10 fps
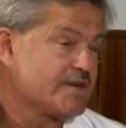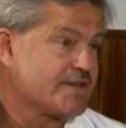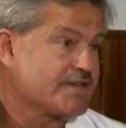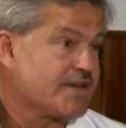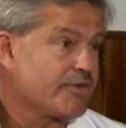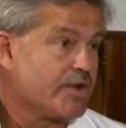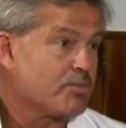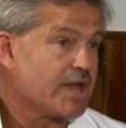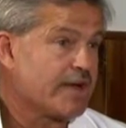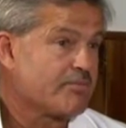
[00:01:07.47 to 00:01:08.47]
six degree
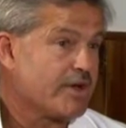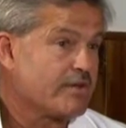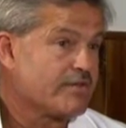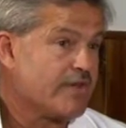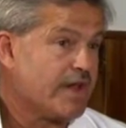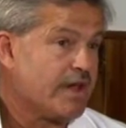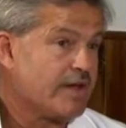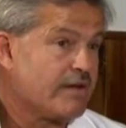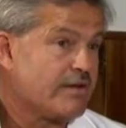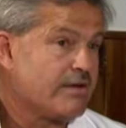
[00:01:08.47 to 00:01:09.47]
black belt.
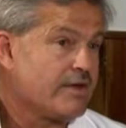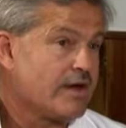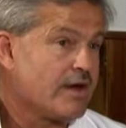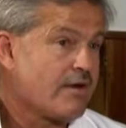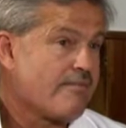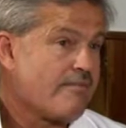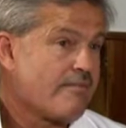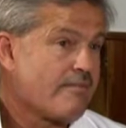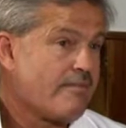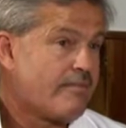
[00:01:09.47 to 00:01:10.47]
And uh,
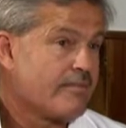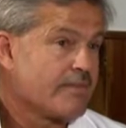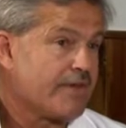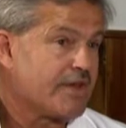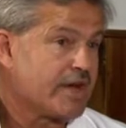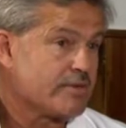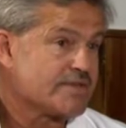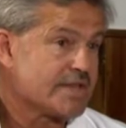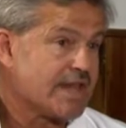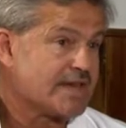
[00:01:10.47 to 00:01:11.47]
I think I
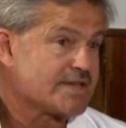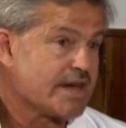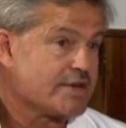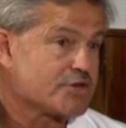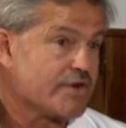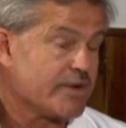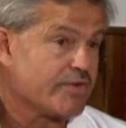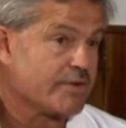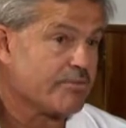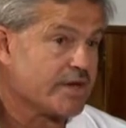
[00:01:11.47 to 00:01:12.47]
was the last guy to train
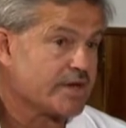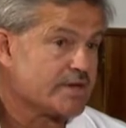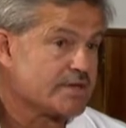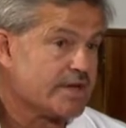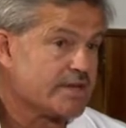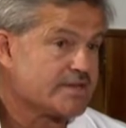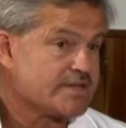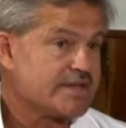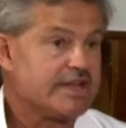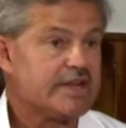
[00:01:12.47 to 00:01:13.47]
with him because I had
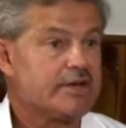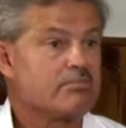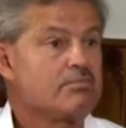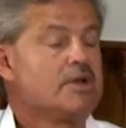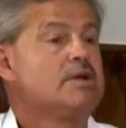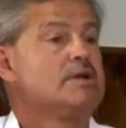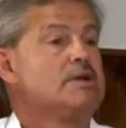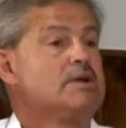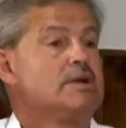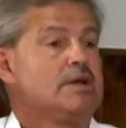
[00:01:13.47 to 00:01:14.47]
seen him
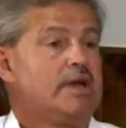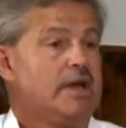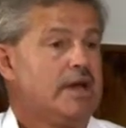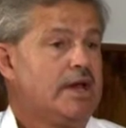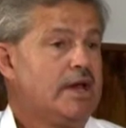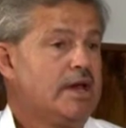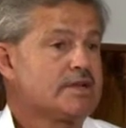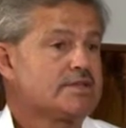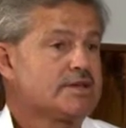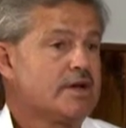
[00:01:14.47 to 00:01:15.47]

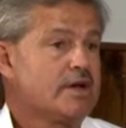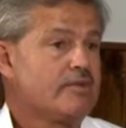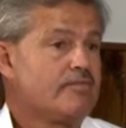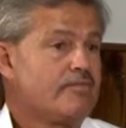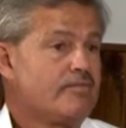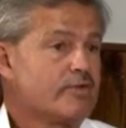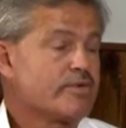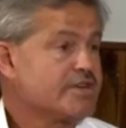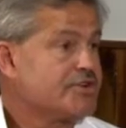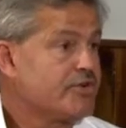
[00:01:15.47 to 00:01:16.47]
at. Uh,
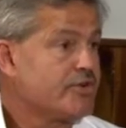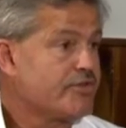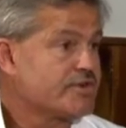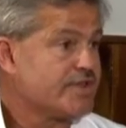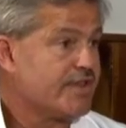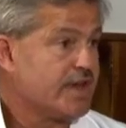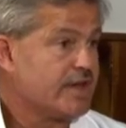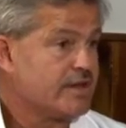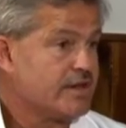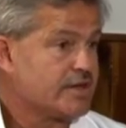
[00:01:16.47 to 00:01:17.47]
Laurentian University, they
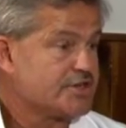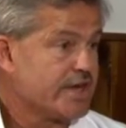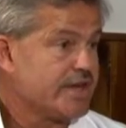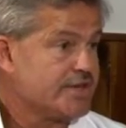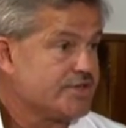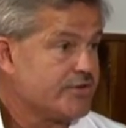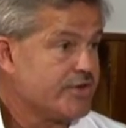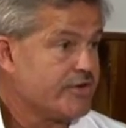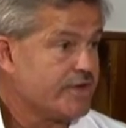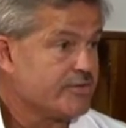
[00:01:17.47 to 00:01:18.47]
had uh, Chinese New
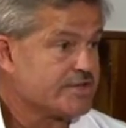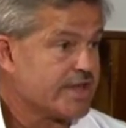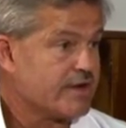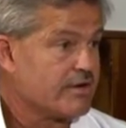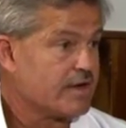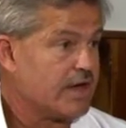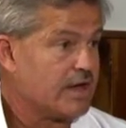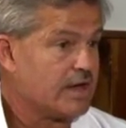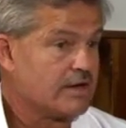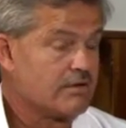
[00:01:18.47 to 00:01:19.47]
Year. He was there,
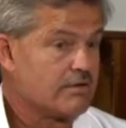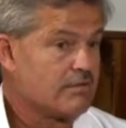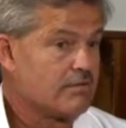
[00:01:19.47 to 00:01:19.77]
and